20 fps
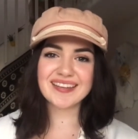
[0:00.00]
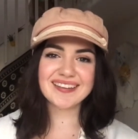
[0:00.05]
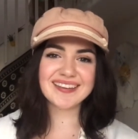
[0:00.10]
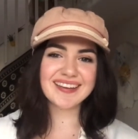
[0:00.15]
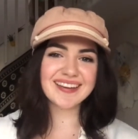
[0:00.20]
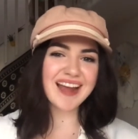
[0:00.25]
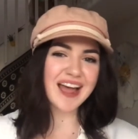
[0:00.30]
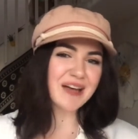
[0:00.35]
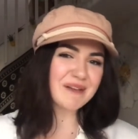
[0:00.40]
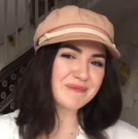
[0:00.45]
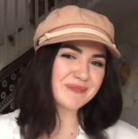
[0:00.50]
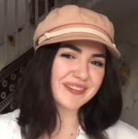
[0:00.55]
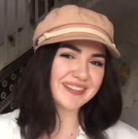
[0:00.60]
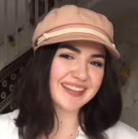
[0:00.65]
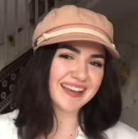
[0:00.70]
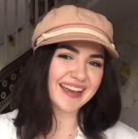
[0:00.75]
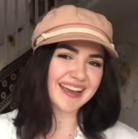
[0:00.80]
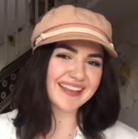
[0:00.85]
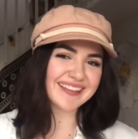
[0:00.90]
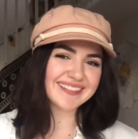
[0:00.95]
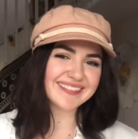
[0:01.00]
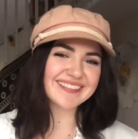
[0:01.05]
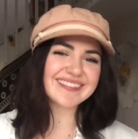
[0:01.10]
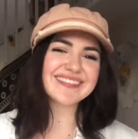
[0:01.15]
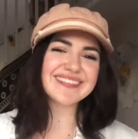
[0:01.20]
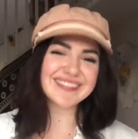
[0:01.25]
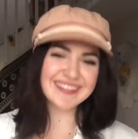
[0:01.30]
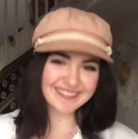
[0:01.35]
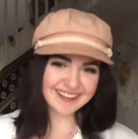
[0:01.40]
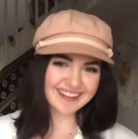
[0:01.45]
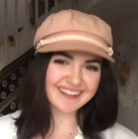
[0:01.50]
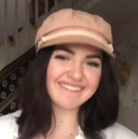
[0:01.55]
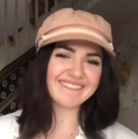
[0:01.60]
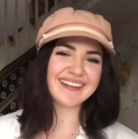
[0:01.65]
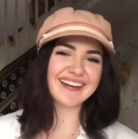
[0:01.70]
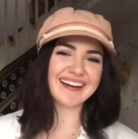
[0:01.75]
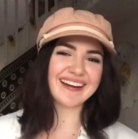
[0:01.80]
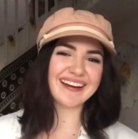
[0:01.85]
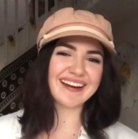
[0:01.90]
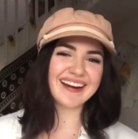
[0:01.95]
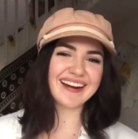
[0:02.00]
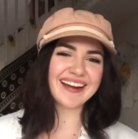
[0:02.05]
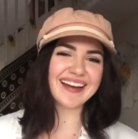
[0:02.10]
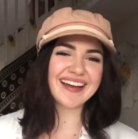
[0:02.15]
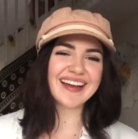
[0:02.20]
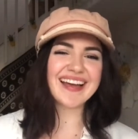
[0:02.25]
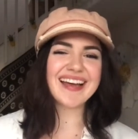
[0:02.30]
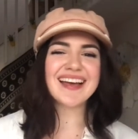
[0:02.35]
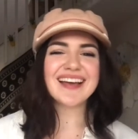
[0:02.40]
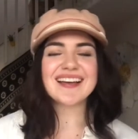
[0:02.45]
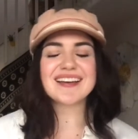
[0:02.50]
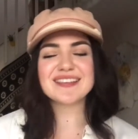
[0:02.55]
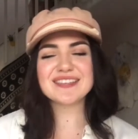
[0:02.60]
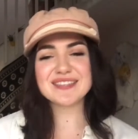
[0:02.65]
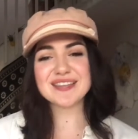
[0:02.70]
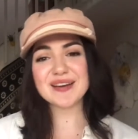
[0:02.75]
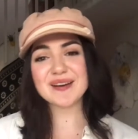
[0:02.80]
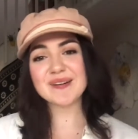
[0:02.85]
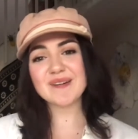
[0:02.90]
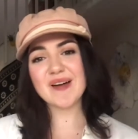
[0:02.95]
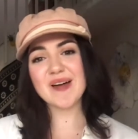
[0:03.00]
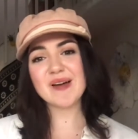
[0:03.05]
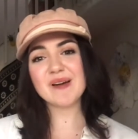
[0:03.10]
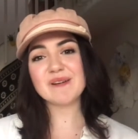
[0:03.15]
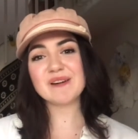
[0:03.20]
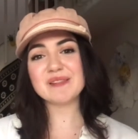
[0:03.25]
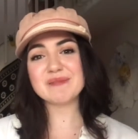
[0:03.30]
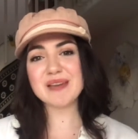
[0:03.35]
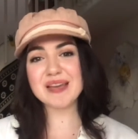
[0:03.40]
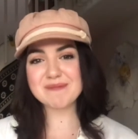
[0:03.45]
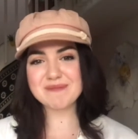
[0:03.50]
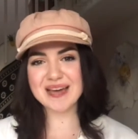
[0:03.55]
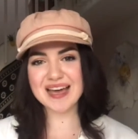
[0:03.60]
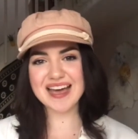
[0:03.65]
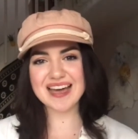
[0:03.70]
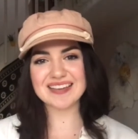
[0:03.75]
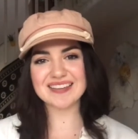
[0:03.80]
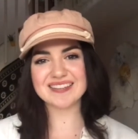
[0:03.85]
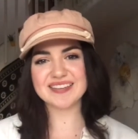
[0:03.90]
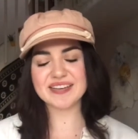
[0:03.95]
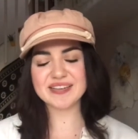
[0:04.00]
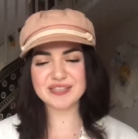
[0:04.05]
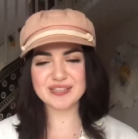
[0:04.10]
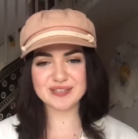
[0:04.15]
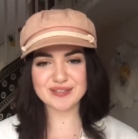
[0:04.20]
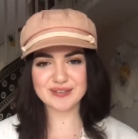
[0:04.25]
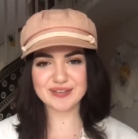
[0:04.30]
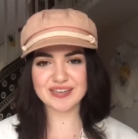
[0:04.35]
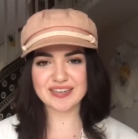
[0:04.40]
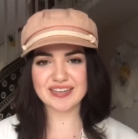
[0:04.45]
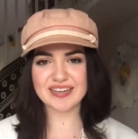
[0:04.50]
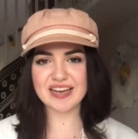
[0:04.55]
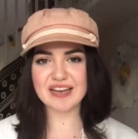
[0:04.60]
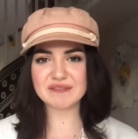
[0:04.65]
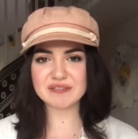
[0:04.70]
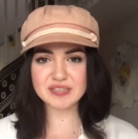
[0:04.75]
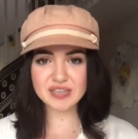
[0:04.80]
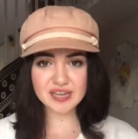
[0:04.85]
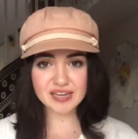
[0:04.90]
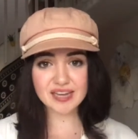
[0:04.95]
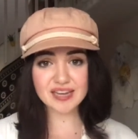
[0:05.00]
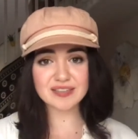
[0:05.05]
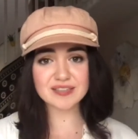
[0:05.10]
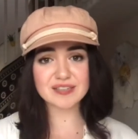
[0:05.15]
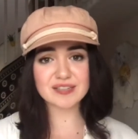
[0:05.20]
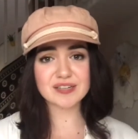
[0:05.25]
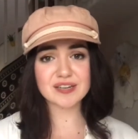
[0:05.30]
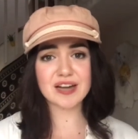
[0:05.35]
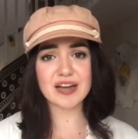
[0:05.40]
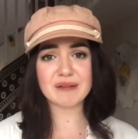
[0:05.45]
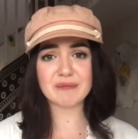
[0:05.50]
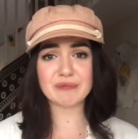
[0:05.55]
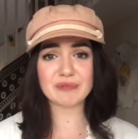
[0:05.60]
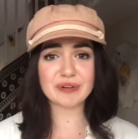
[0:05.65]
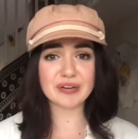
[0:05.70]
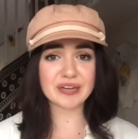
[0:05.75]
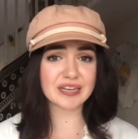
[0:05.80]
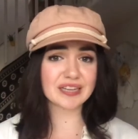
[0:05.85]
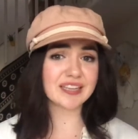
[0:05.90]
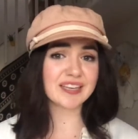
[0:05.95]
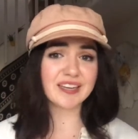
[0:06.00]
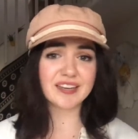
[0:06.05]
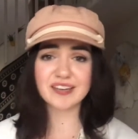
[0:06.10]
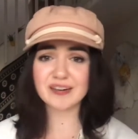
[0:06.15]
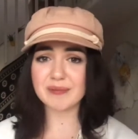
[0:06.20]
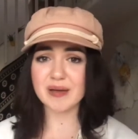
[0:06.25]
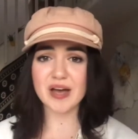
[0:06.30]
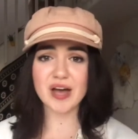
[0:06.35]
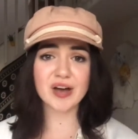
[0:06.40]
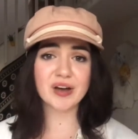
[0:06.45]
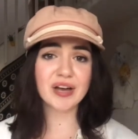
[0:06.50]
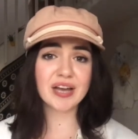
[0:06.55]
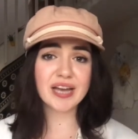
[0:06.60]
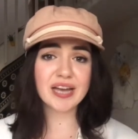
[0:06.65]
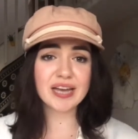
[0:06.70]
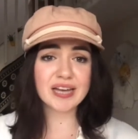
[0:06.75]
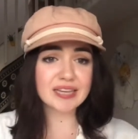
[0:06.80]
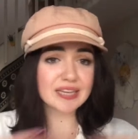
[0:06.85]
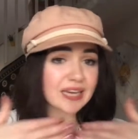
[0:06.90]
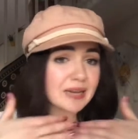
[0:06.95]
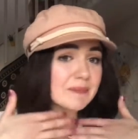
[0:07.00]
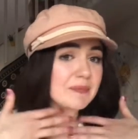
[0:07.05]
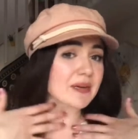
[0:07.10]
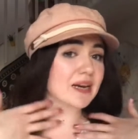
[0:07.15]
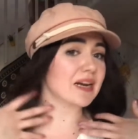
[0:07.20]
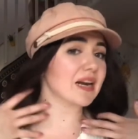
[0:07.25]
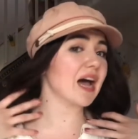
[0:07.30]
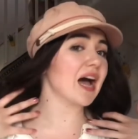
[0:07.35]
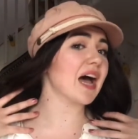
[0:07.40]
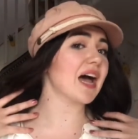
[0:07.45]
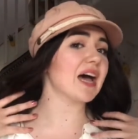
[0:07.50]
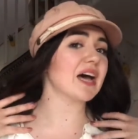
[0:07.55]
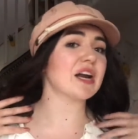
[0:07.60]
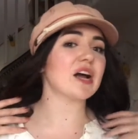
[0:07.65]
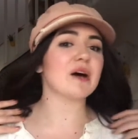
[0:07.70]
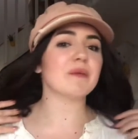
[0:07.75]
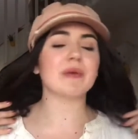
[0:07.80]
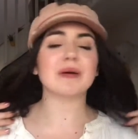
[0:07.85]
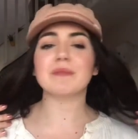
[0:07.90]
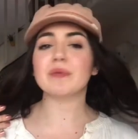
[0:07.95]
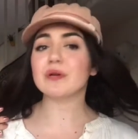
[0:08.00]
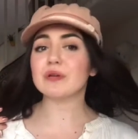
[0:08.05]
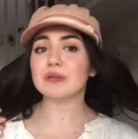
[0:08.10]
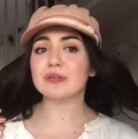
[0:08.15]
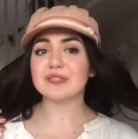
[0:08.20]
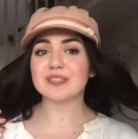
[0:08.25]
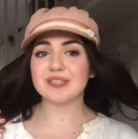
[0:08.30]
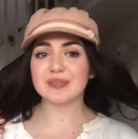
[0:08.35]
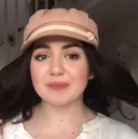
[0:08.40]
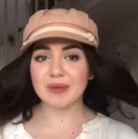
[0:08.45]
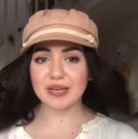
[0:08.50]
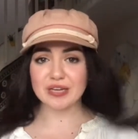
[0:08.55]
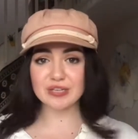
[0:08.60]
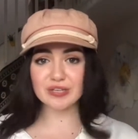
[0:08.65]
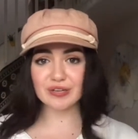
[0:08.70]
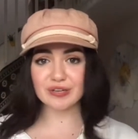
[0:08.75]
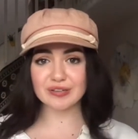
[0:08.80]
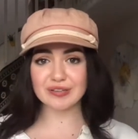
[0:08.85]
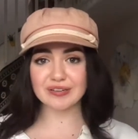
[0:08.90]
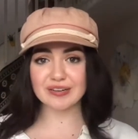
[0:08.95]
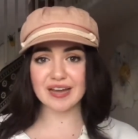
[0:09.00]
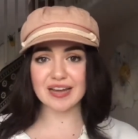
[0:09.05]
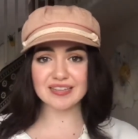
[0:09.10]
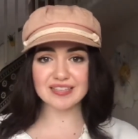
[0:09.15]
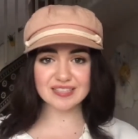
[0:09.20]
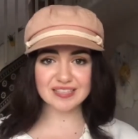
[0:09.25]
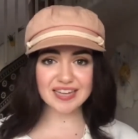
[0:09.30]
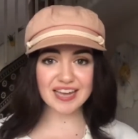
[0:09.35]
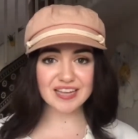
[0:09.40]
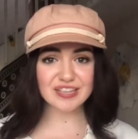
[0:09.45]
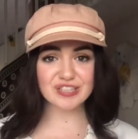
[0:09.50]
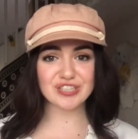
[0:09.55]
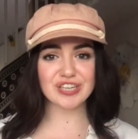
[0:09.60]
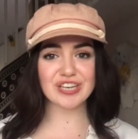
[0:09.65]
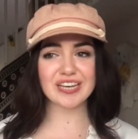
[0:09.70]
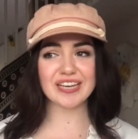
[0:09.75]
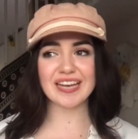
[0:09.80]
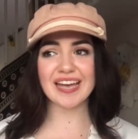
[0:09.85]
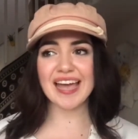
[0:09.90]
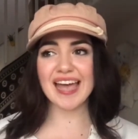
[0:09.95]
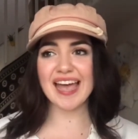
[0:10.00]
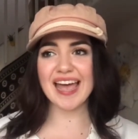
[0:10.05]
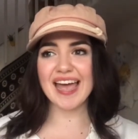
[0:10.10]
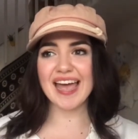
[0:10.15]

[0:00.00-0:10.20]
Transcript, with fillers: can help with that. So here we are. So with my past history of skin cancer, I'm really good about keeping an eye on all my moles to make sure they're not sketchy,